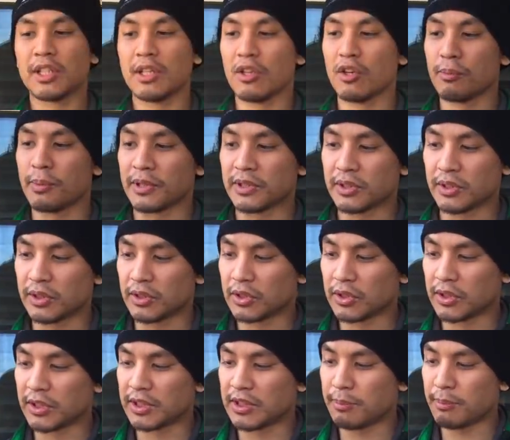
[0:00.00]
a little bit, so you
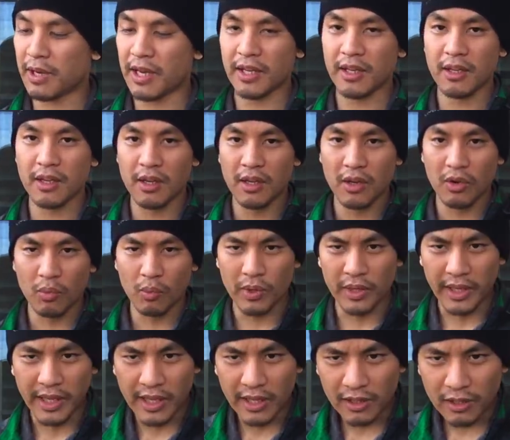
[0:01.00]
see where
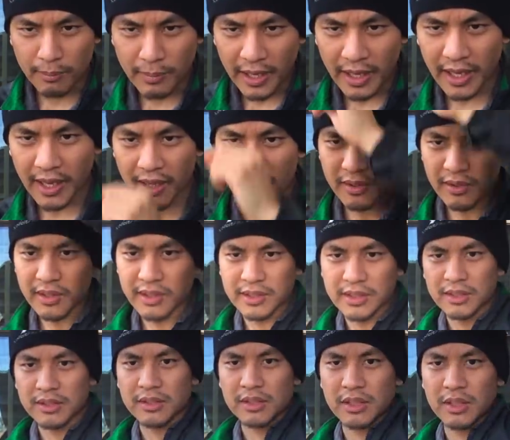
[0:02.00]
the heel of my hand
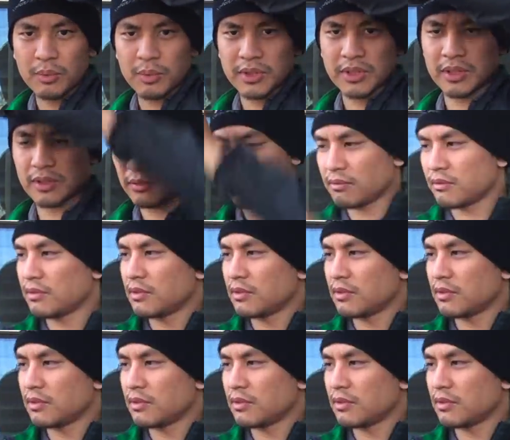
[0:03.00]
is, it was.